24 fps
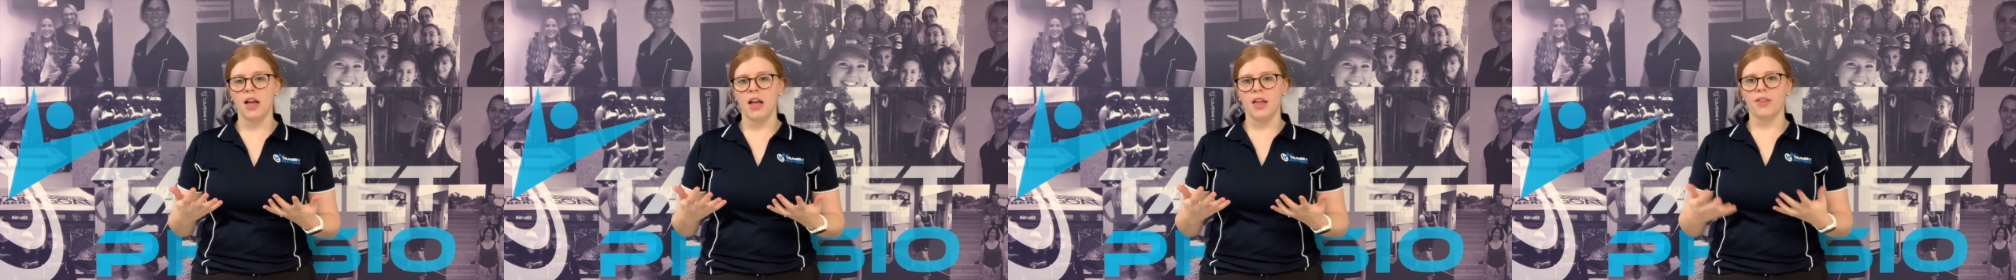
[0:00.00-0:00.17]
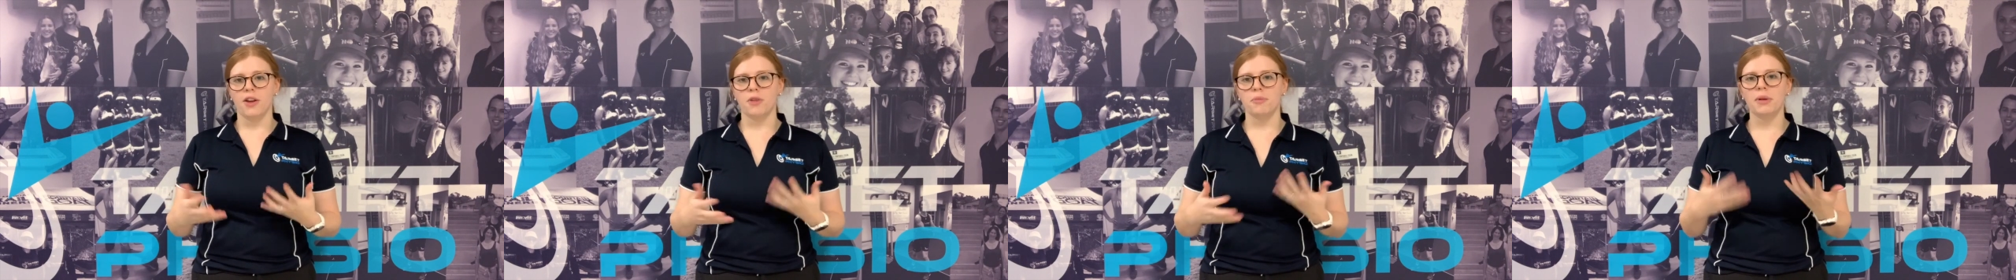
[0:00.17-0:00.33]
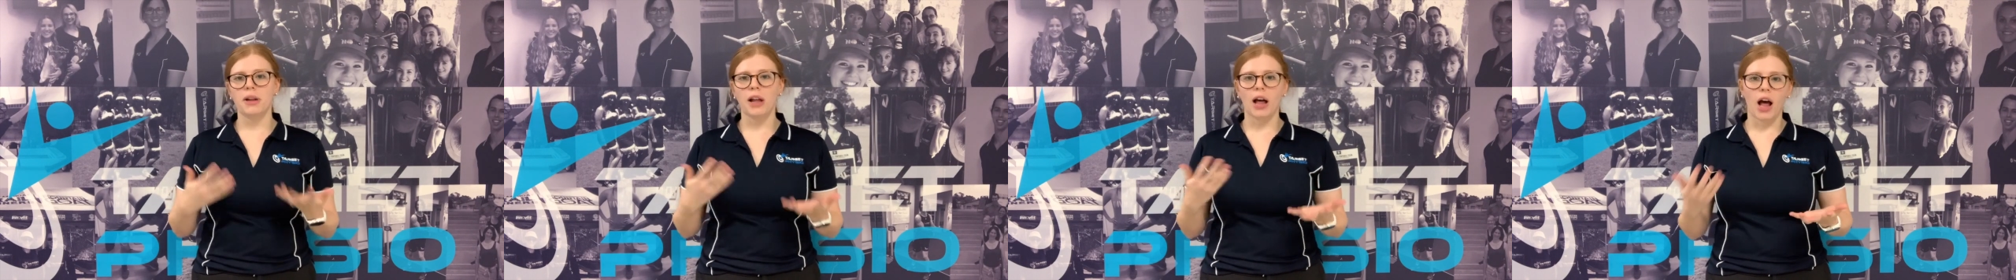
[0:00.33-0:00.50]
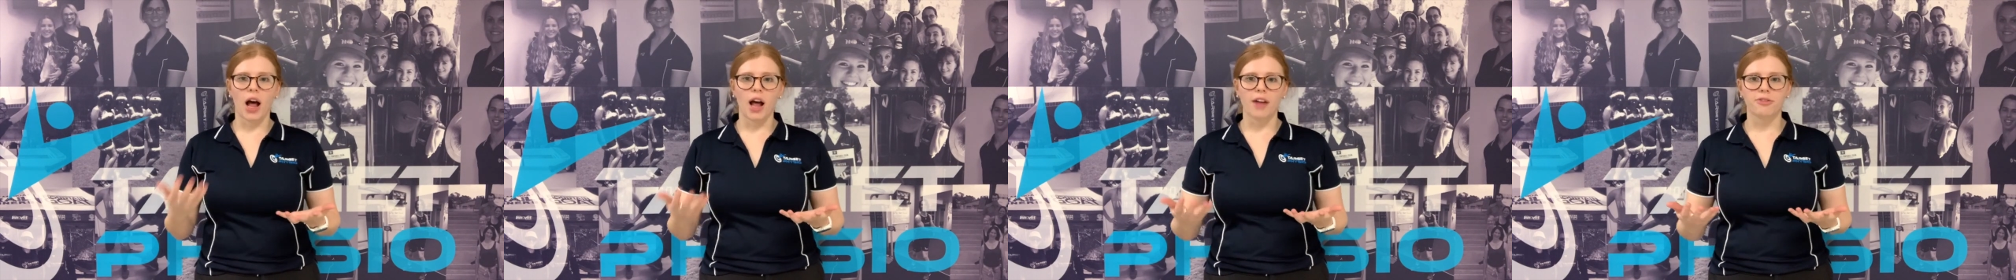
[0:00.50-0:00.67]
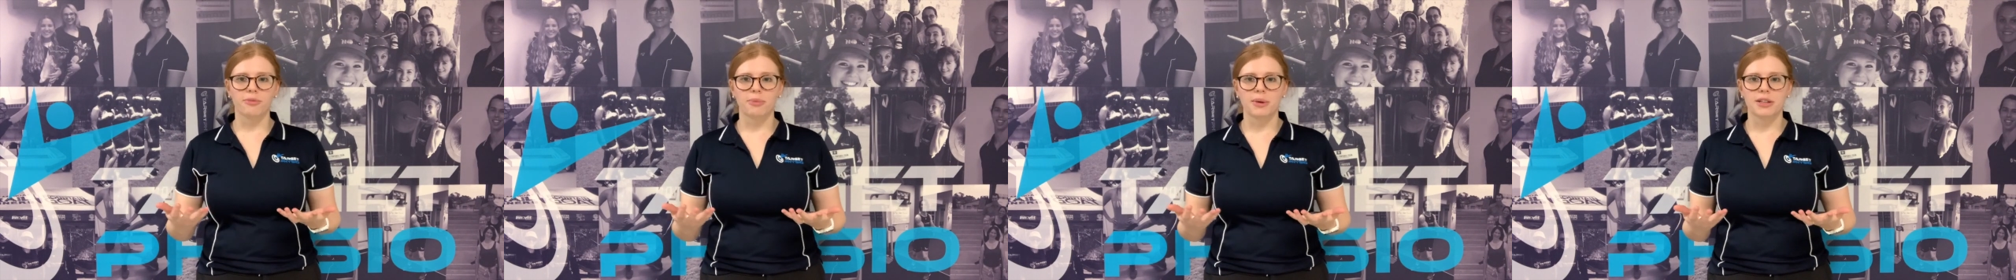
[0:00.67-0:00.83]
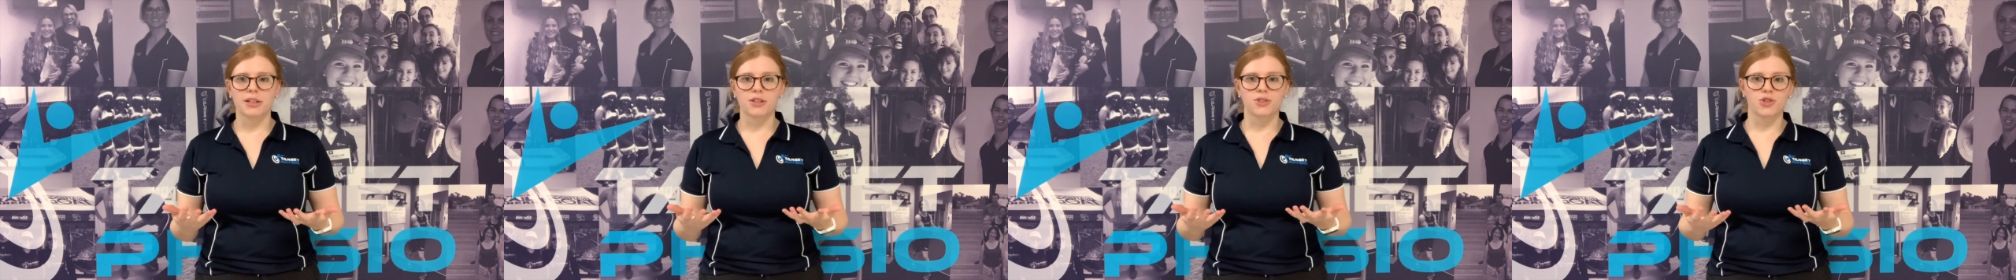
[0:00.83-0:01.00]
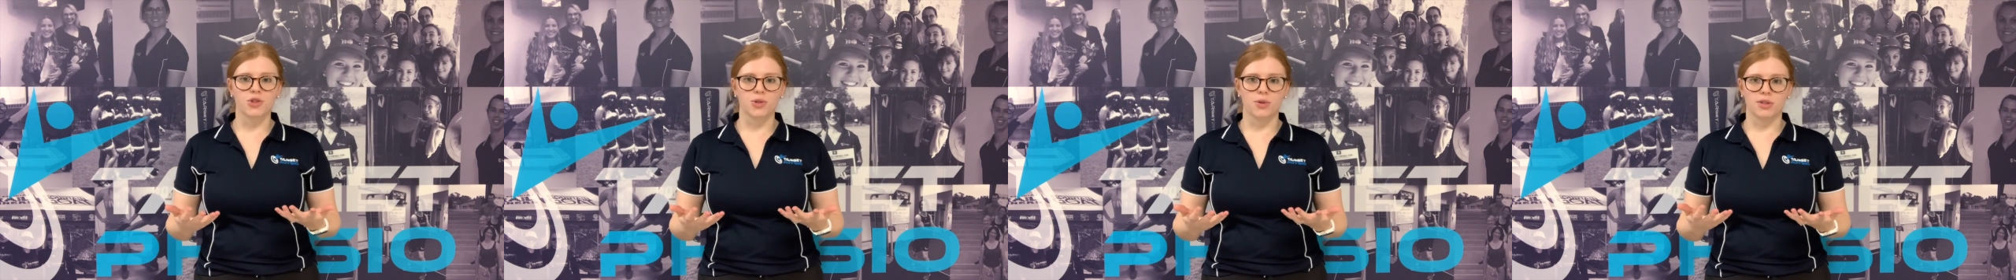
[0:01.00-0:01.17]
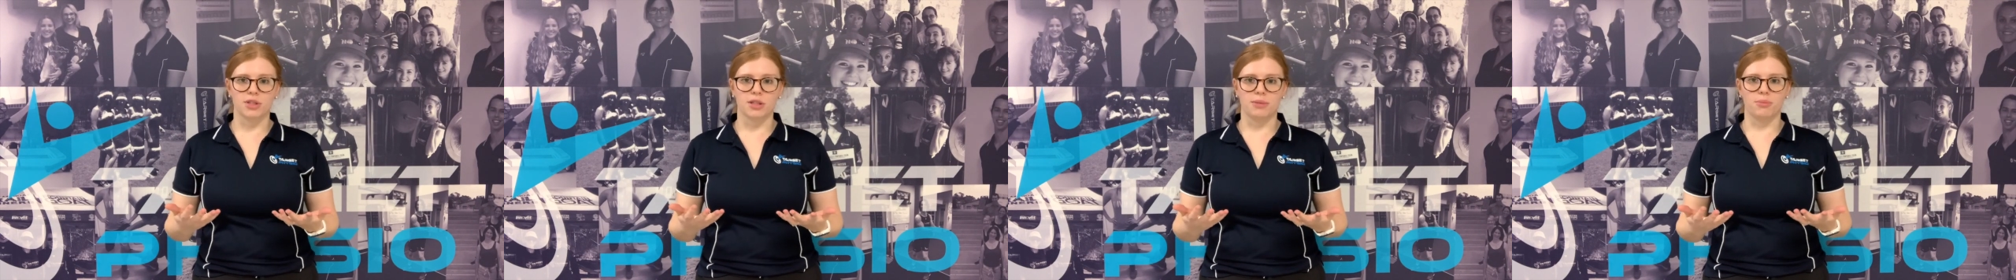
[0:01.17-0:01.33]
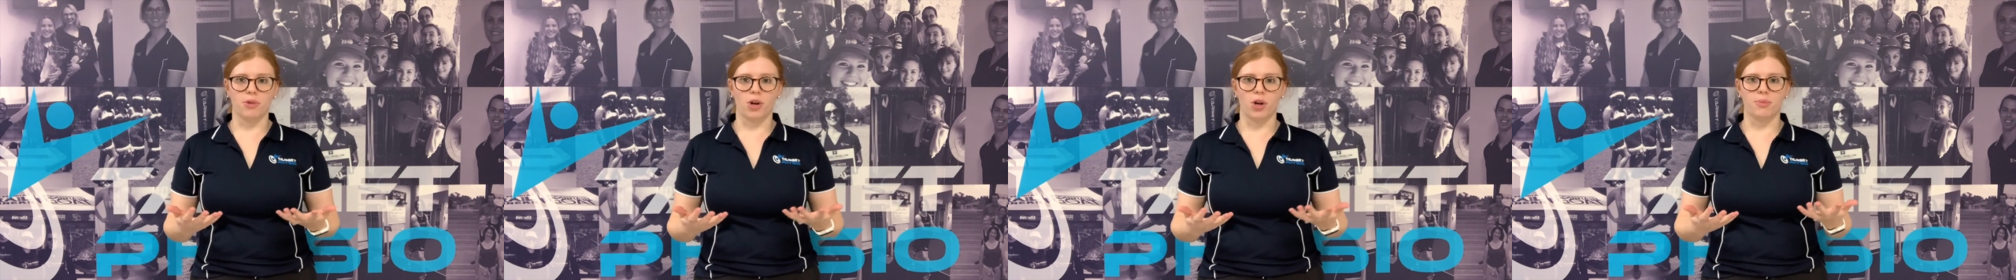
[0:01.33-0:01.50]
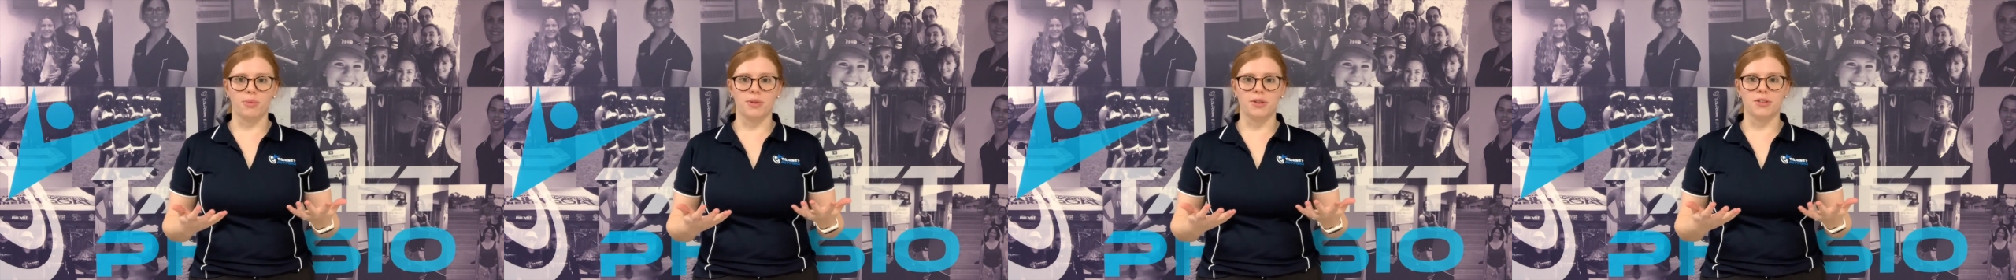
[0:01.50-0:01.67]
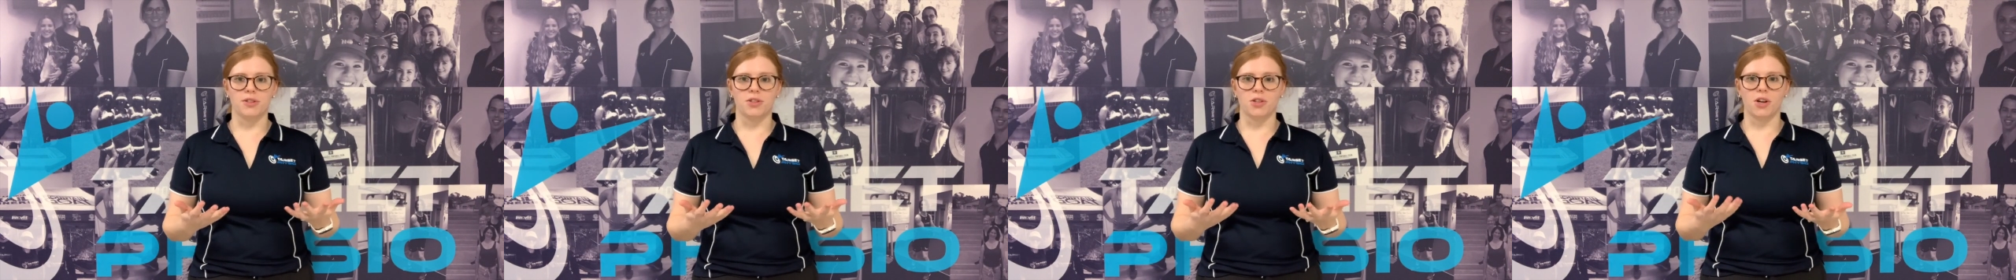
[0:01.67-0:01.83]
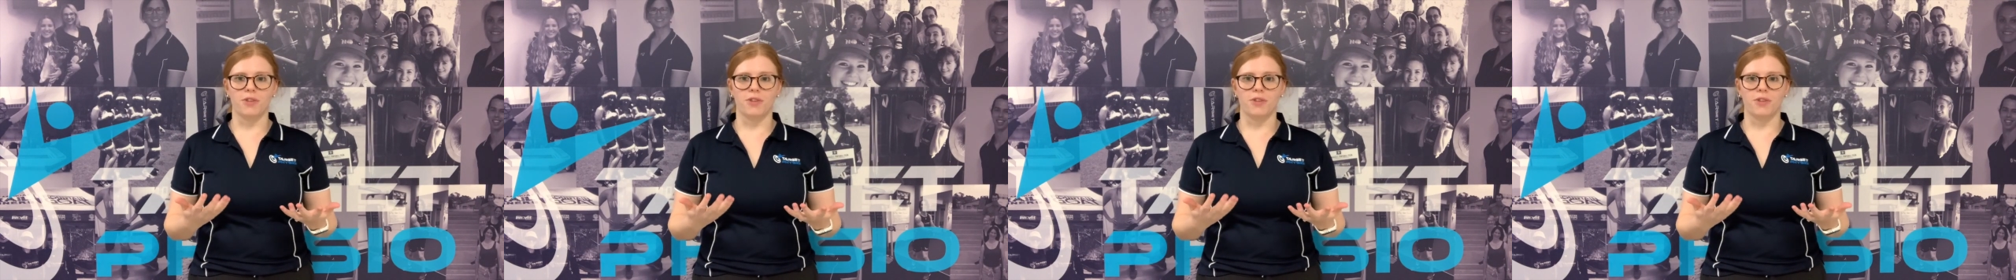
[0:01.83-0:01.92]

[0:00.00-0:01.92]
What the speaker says: they're a bit hard for me to do at the moment, so